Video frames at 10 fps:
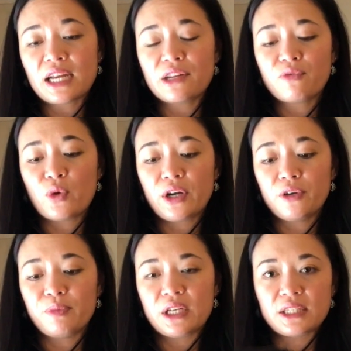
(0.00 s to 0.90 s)
kind of
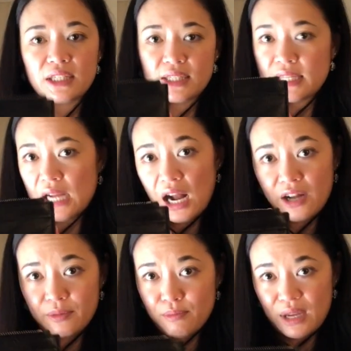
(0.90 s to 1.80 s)
weird because it's
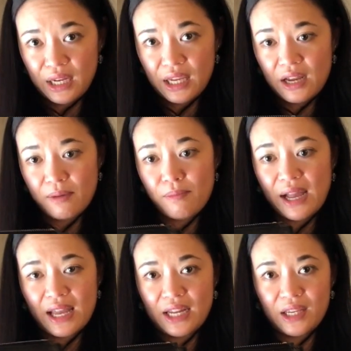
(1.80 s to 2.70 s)
not mini
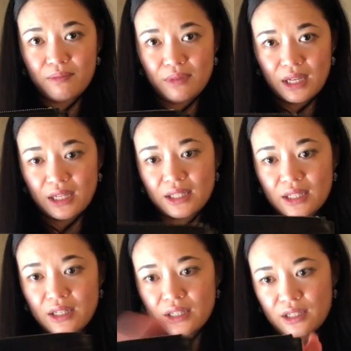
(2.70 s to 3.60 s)
by any means.
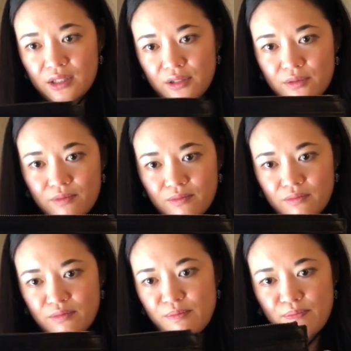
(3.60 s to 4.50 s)
It is
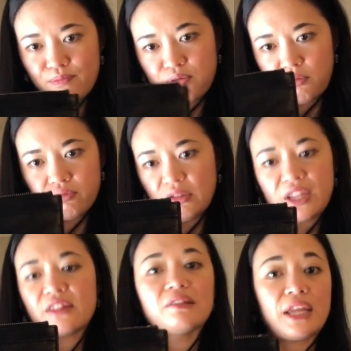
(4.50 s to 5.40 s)

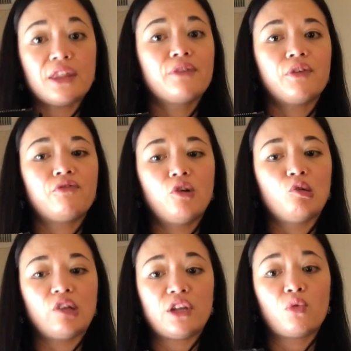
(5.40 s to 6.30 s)
like the length of a
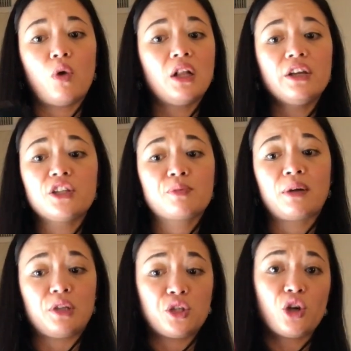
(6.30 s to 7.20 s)
full length wallet. It's
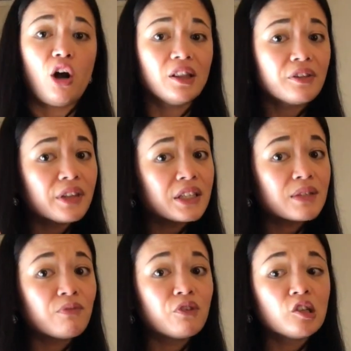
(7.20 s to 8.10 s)
probably taller than
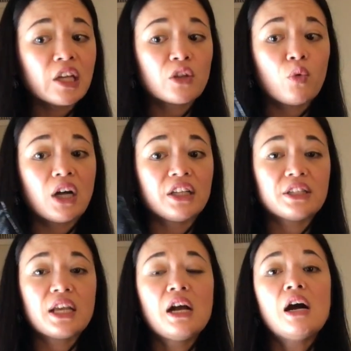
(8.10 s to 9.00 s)
some full length
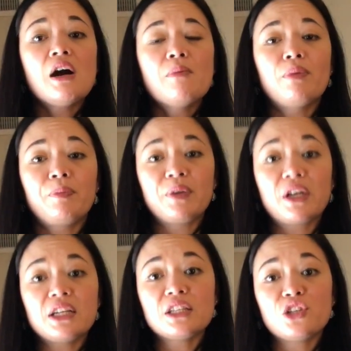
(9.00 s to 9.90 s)
wallets, but
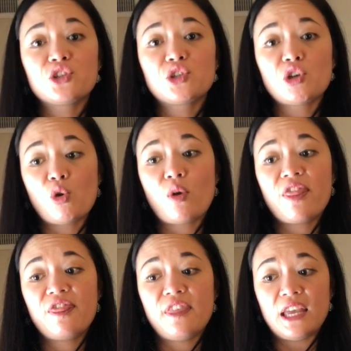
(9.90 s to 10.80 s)
because it's so
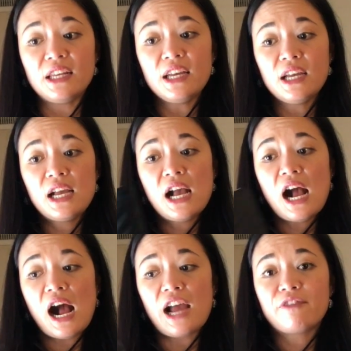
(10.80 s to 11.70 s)
thin,
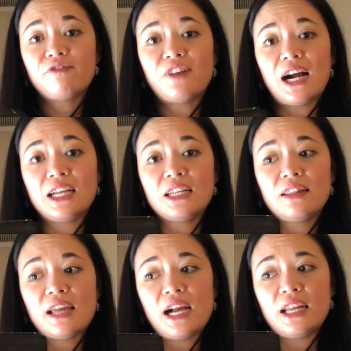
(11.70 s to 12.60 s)
I find
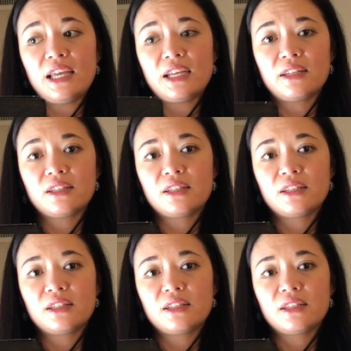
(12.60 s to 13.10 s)
that it